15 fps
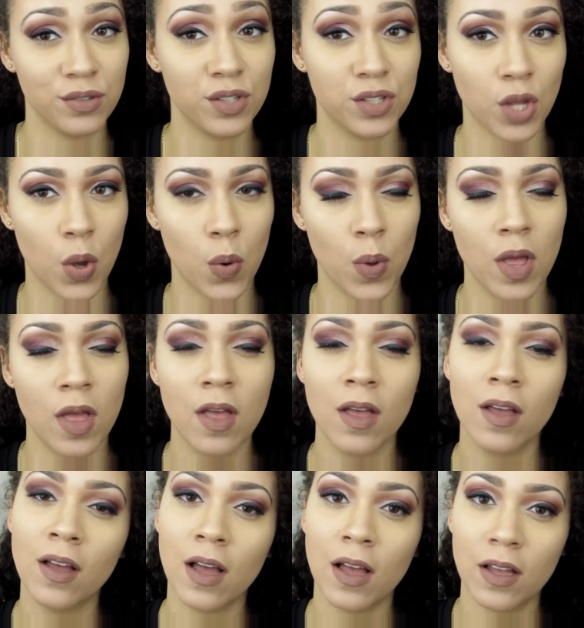So
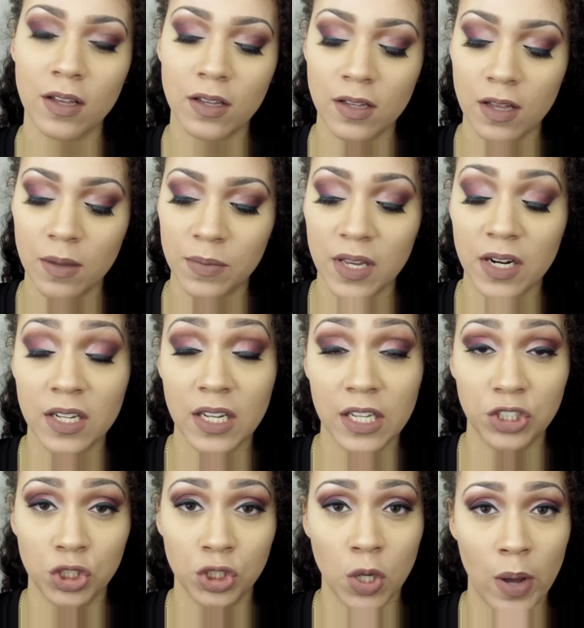I'm gonna
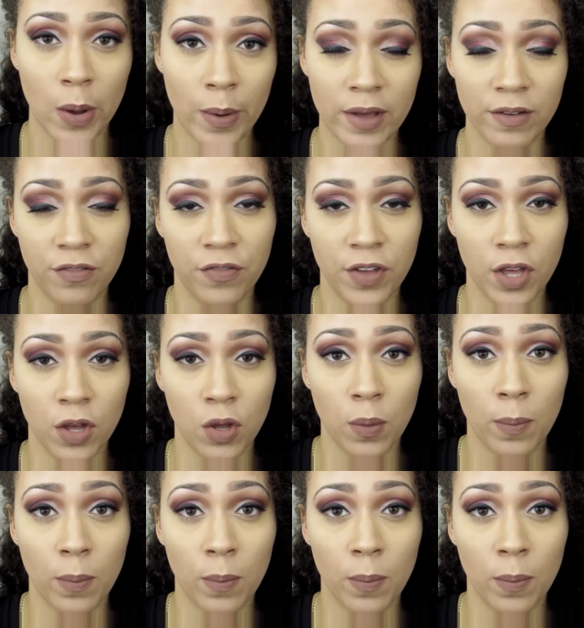let you know how I feel